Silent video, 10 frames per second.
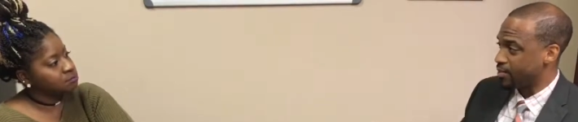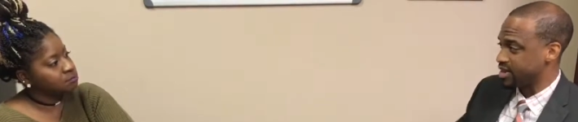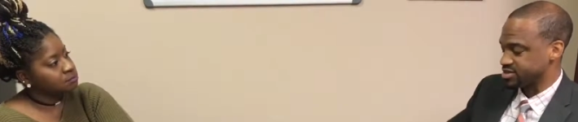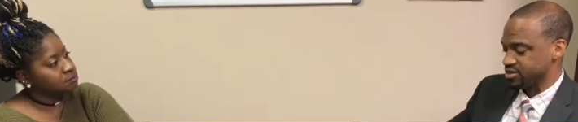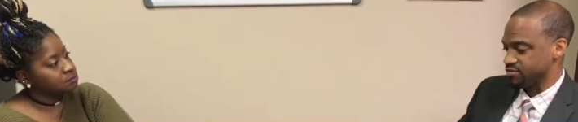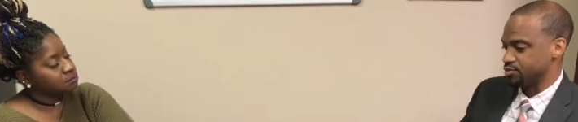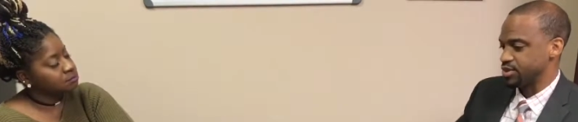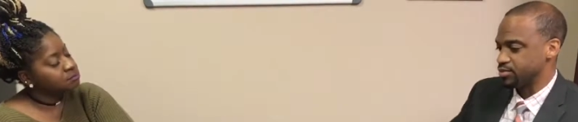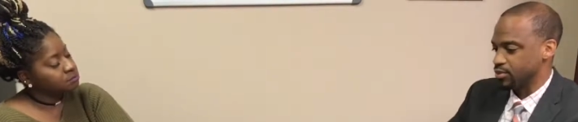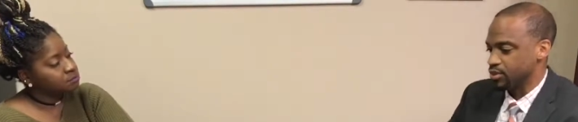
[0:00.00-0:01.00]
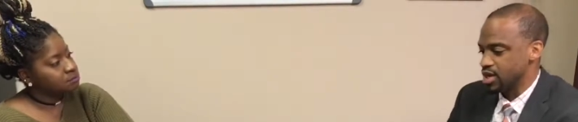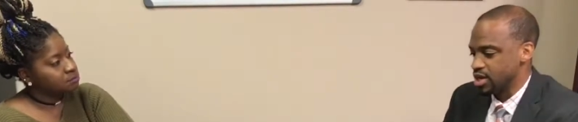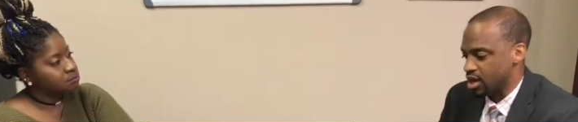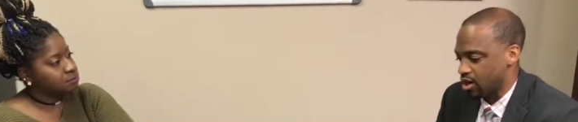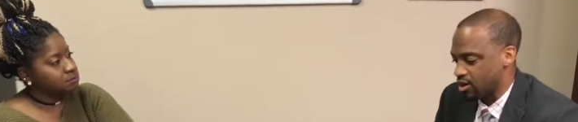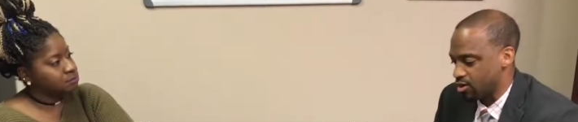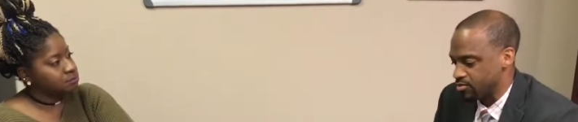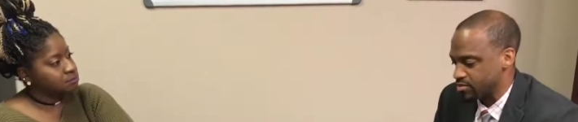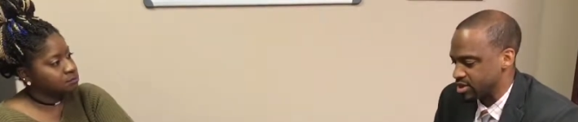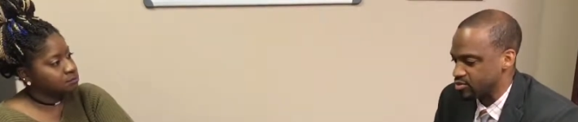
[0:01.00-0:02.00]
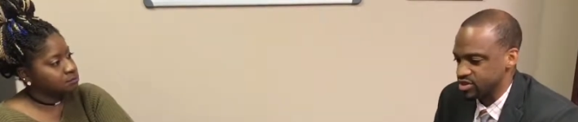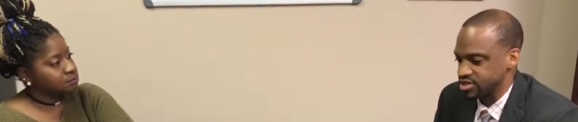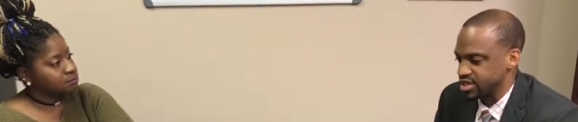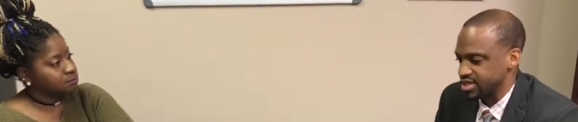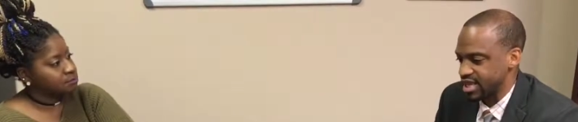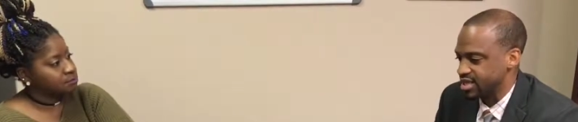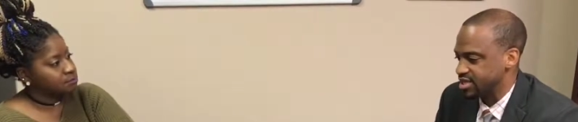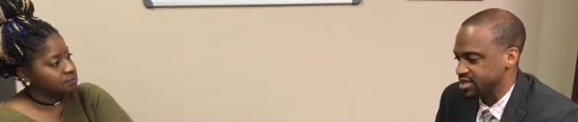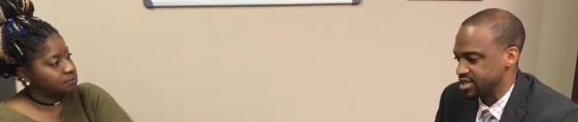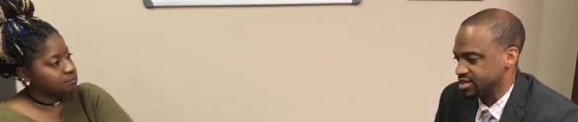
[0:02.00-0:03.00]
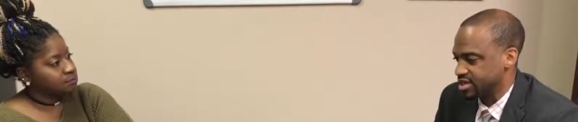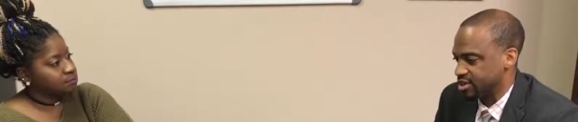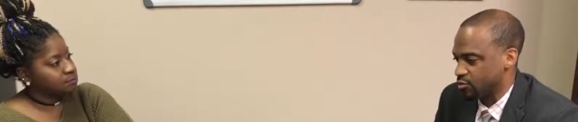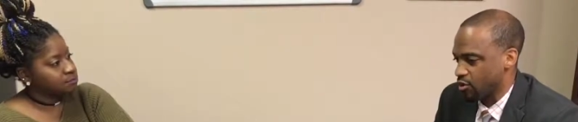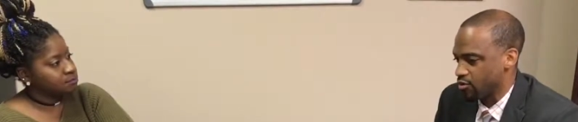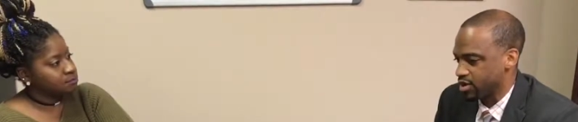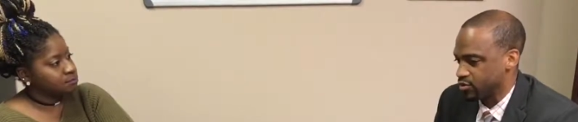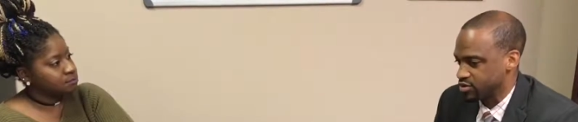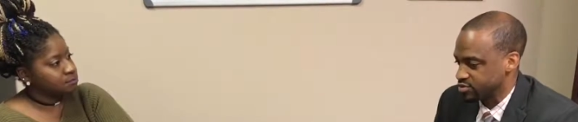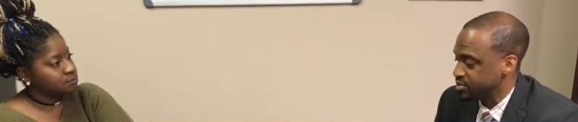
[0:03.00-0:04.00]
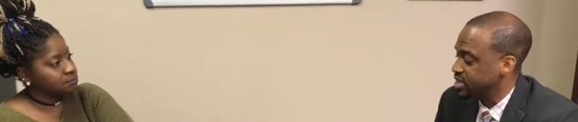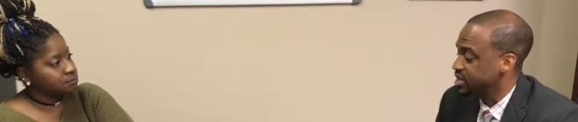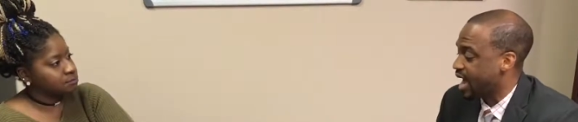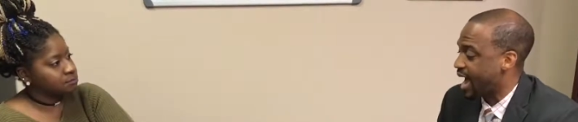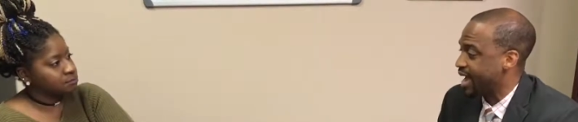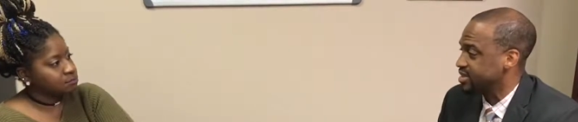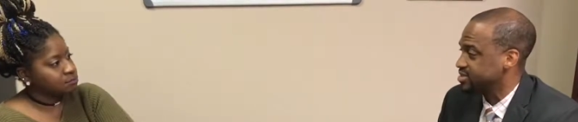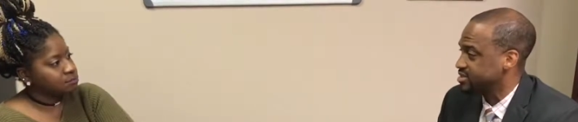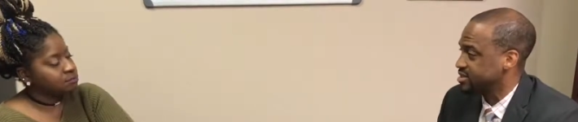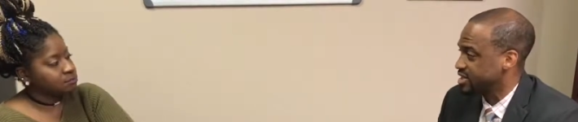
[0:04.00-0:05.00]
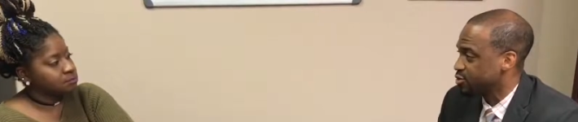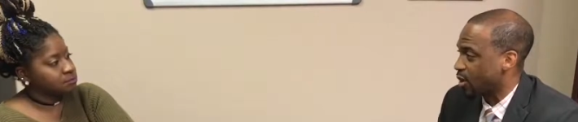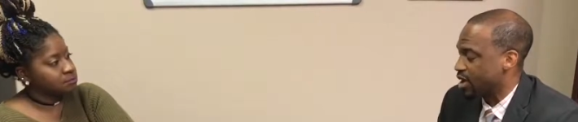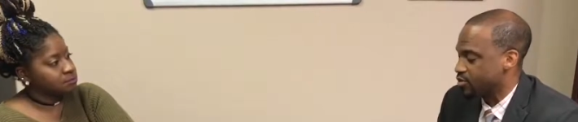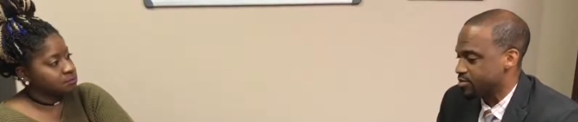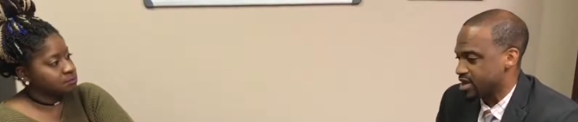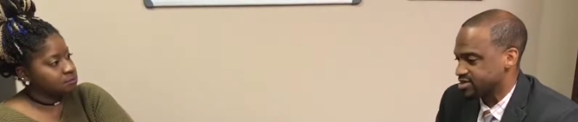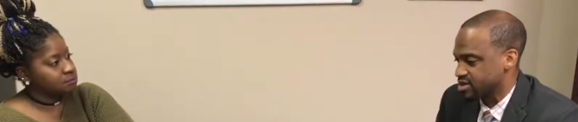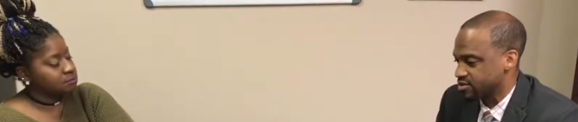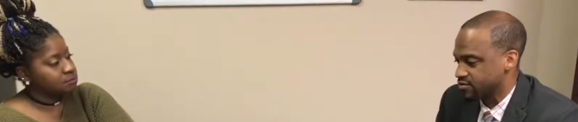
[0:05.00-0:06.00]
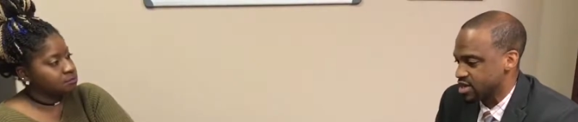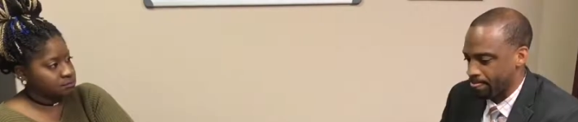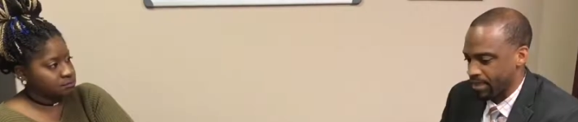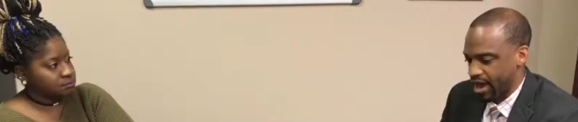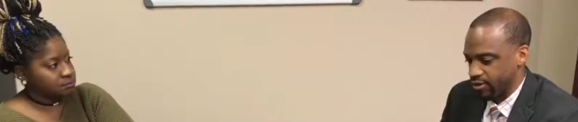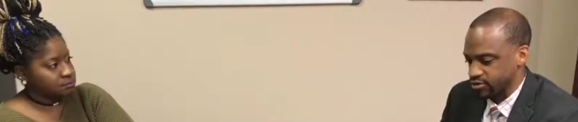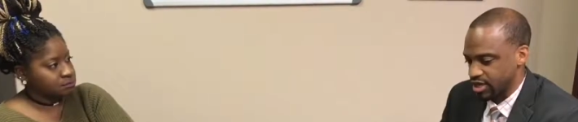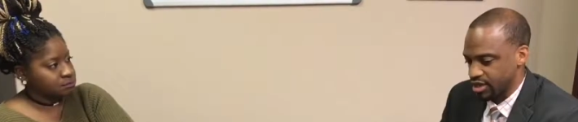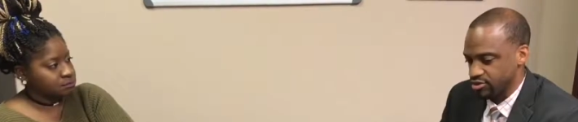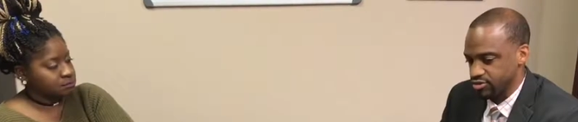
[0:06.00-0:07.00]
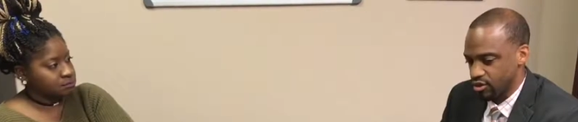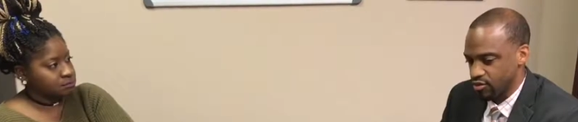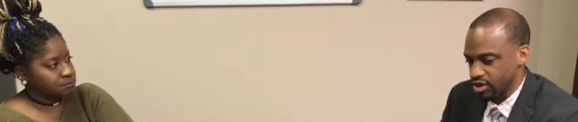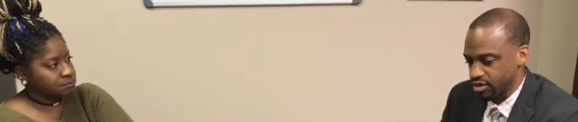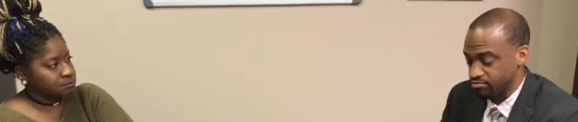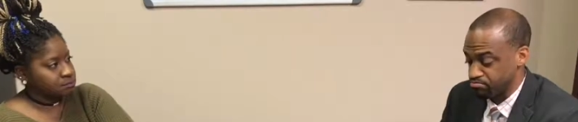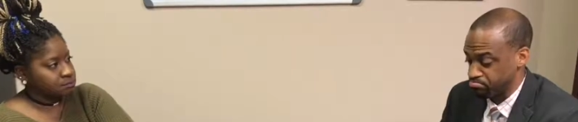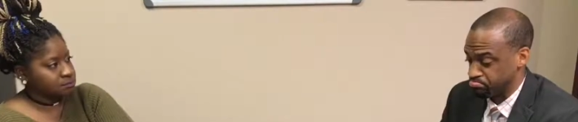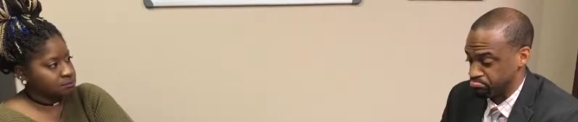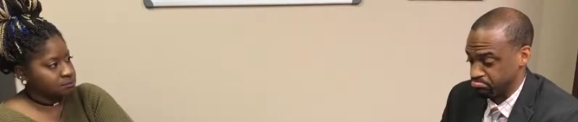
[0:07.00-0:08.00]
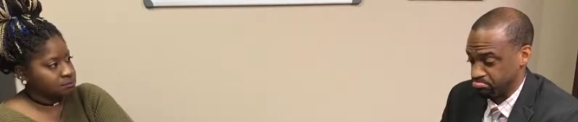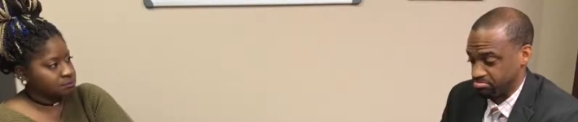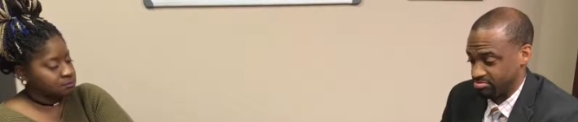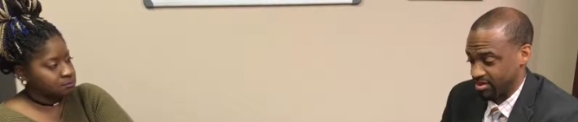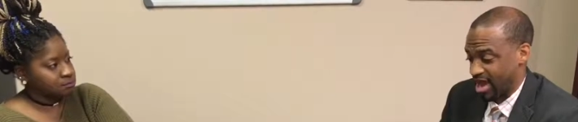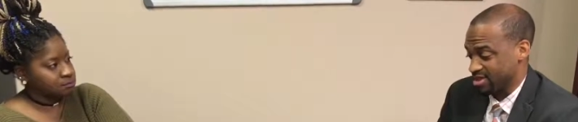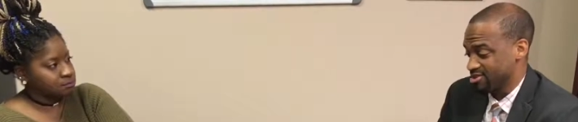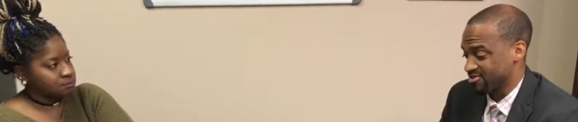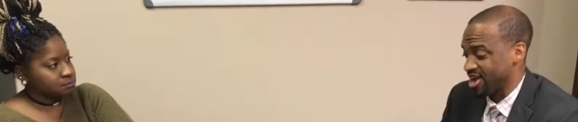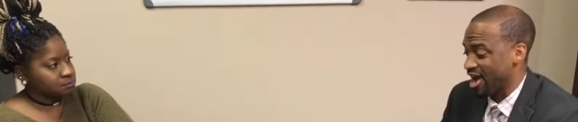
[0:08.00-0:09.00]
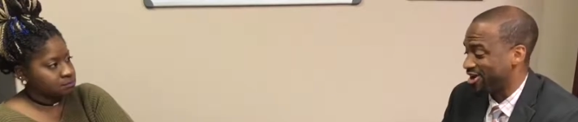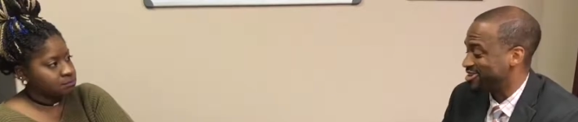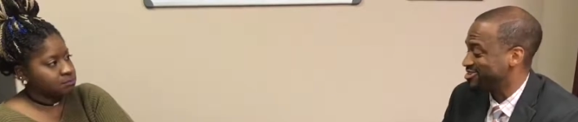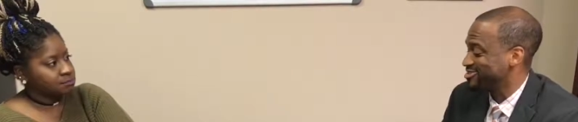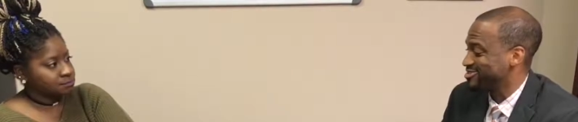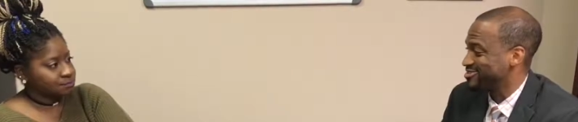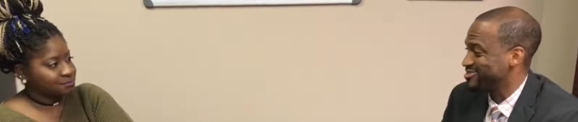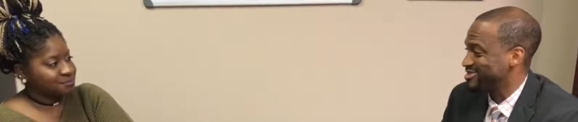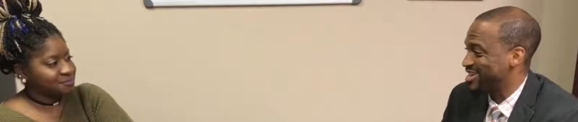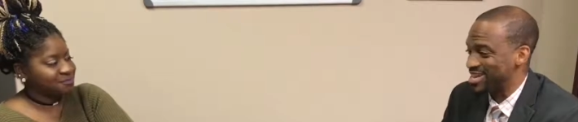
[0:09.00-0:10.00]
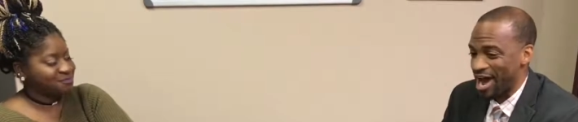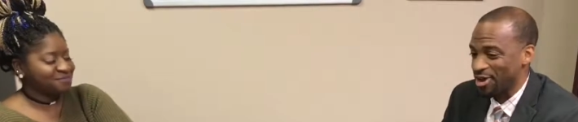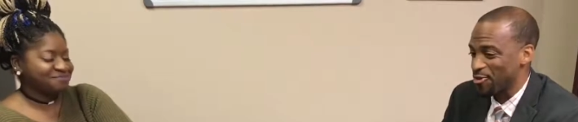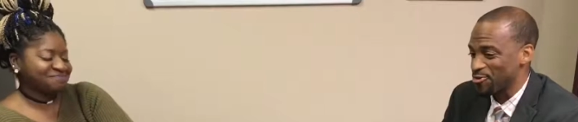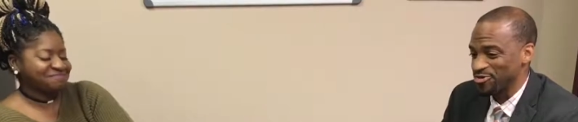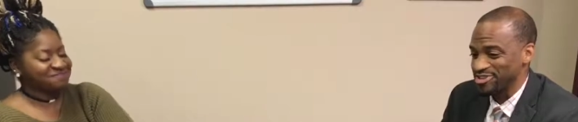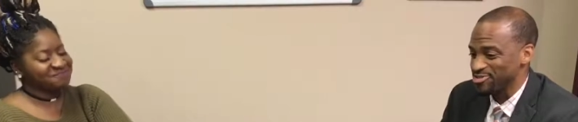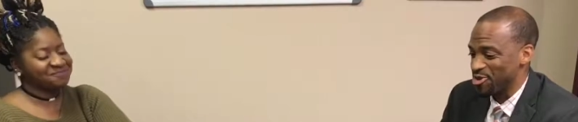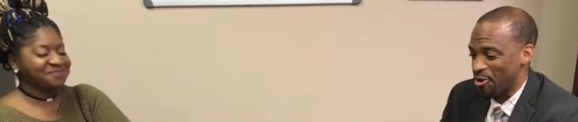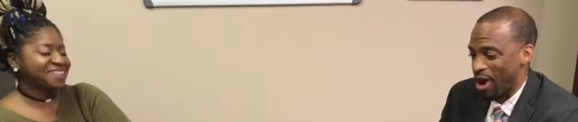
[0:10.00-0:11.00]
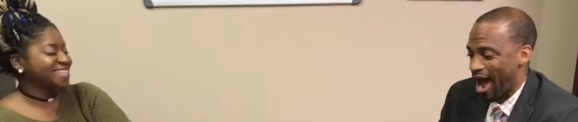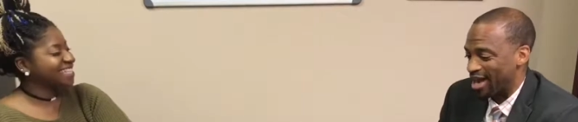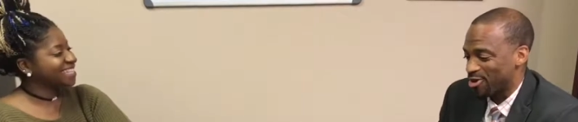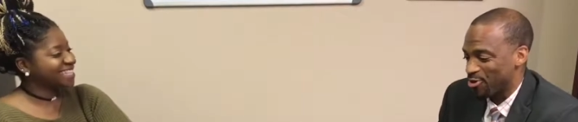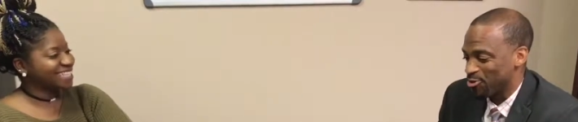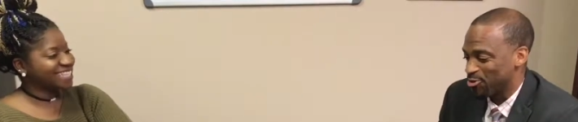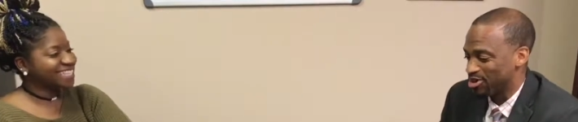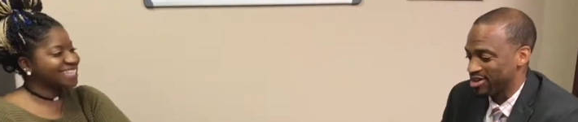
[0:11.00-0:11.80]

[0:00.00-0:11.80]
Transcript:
Speaker 1: myself from people. Um, it wasn't that they did anything wrong. It was me. I had to get right with myself. That I was like, you know what? I love God, and I don't. You know, I don't.